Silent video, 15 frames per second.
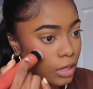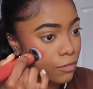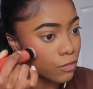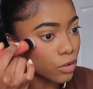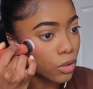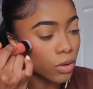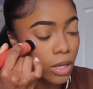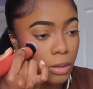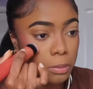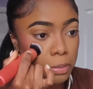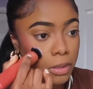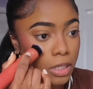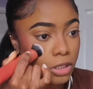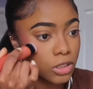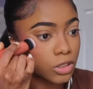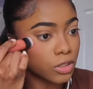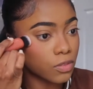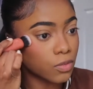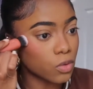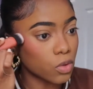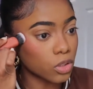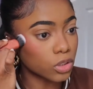If you don't like blush,
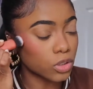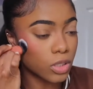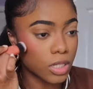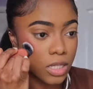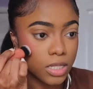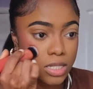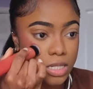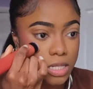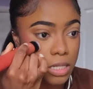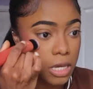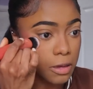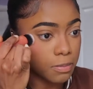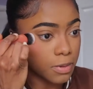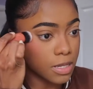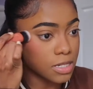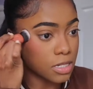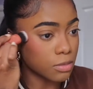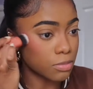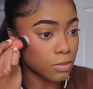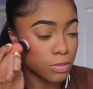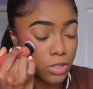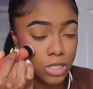of course you can skip it.
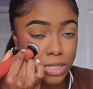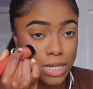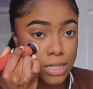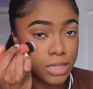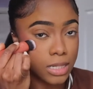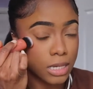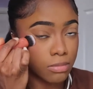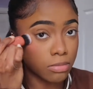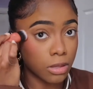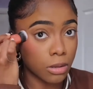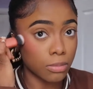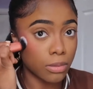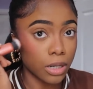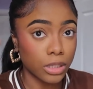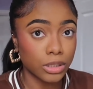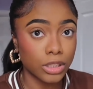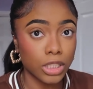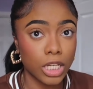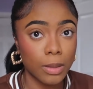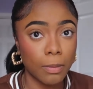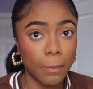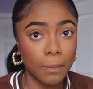Some people just like to keep their bronzer,
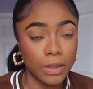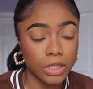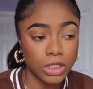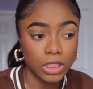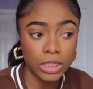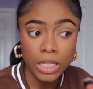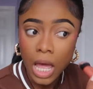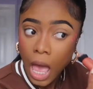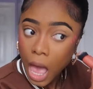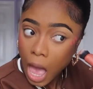keep it pushing.